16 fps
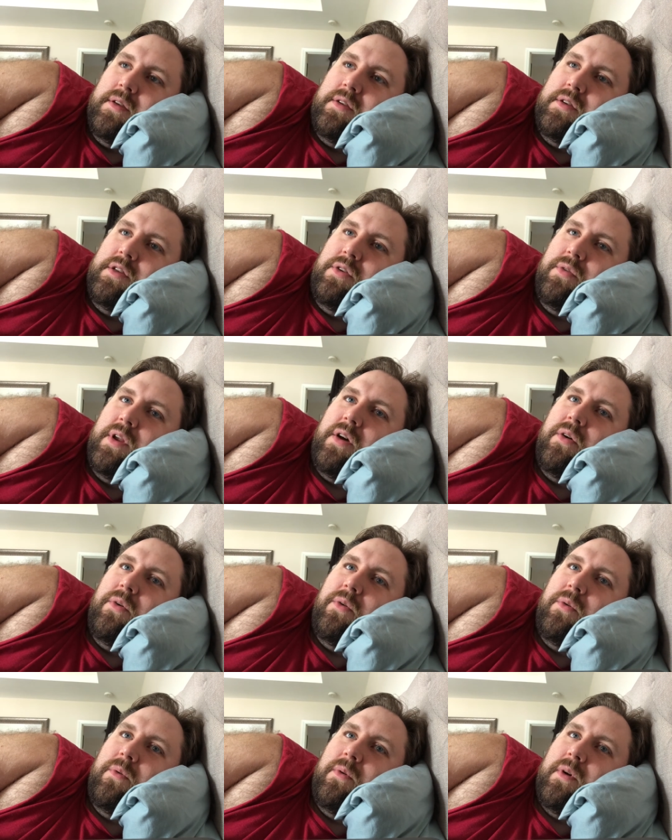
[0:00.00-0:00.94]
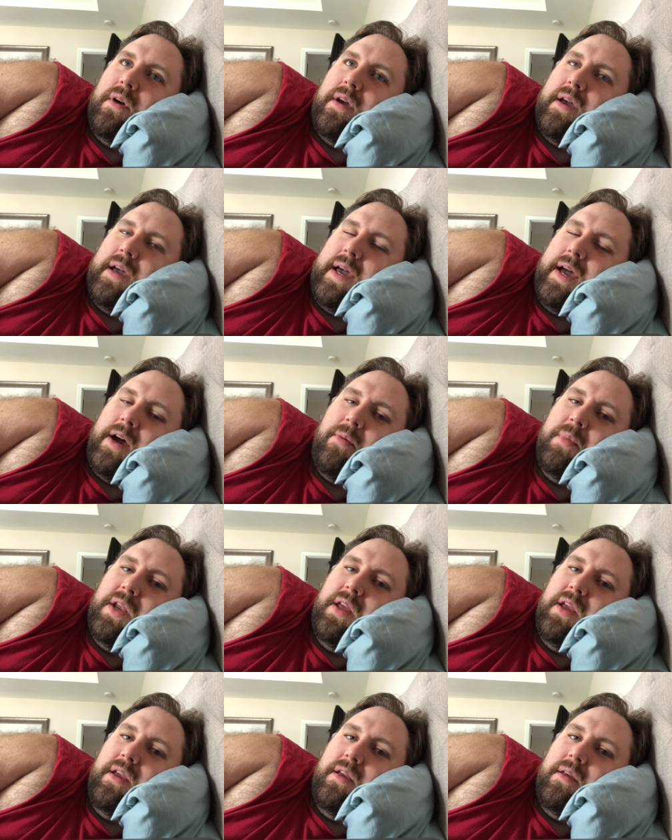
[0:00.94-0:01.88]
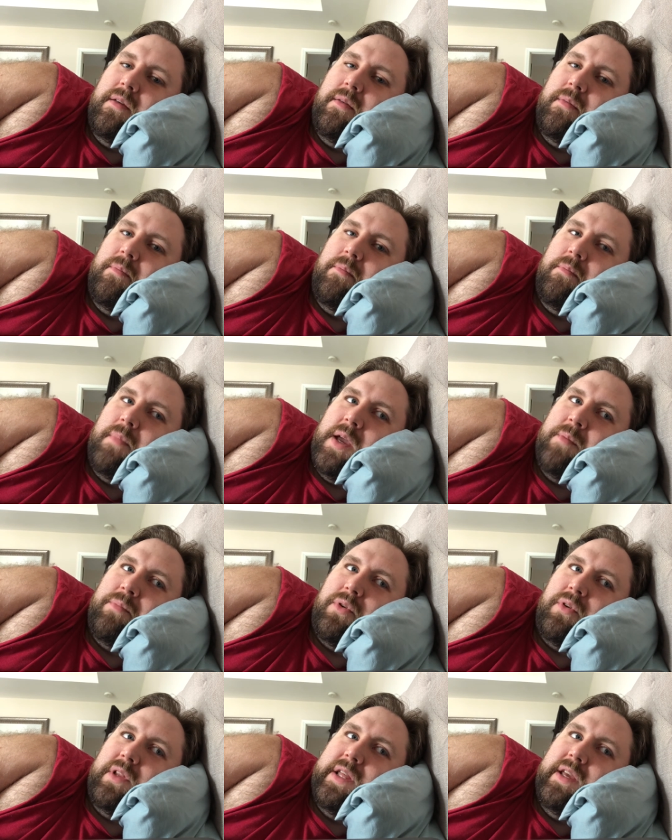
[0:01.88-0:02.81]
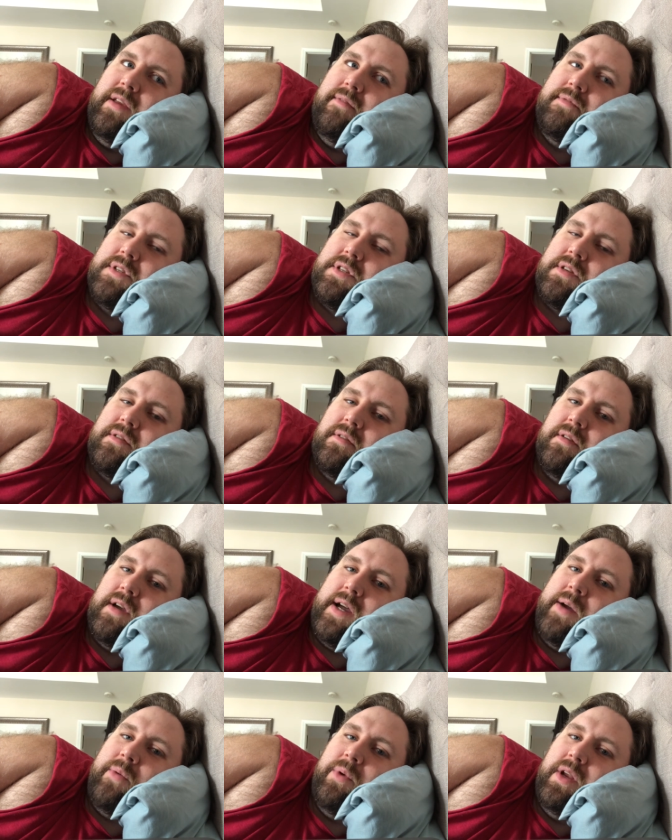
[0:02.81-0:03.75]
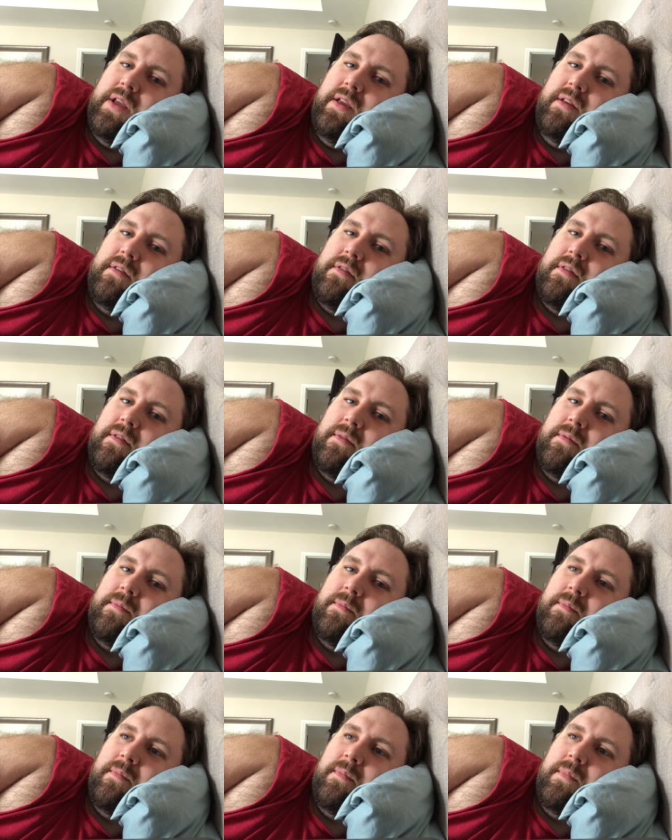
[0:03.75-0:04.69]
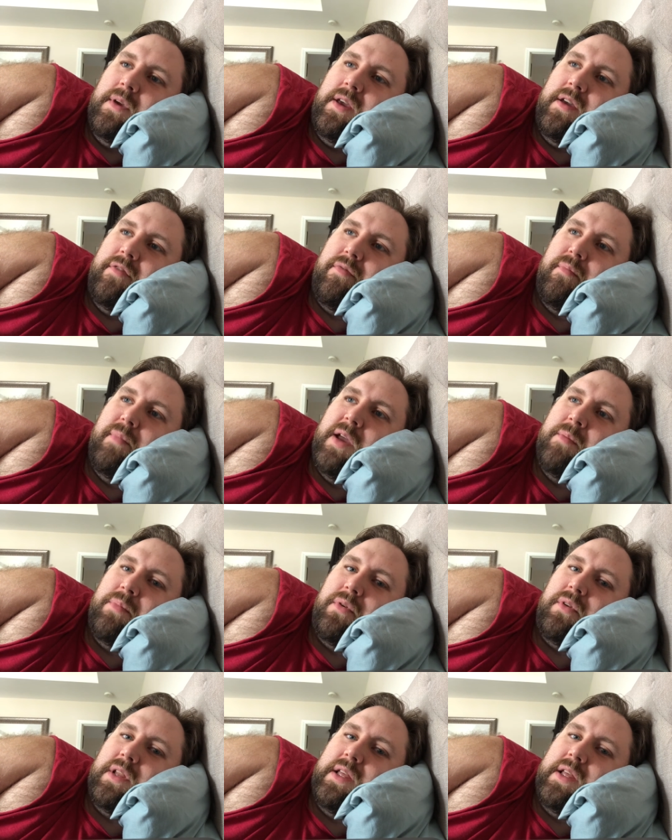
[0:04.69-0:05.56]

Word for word: Do you know how many maple leaves I would eat? if maple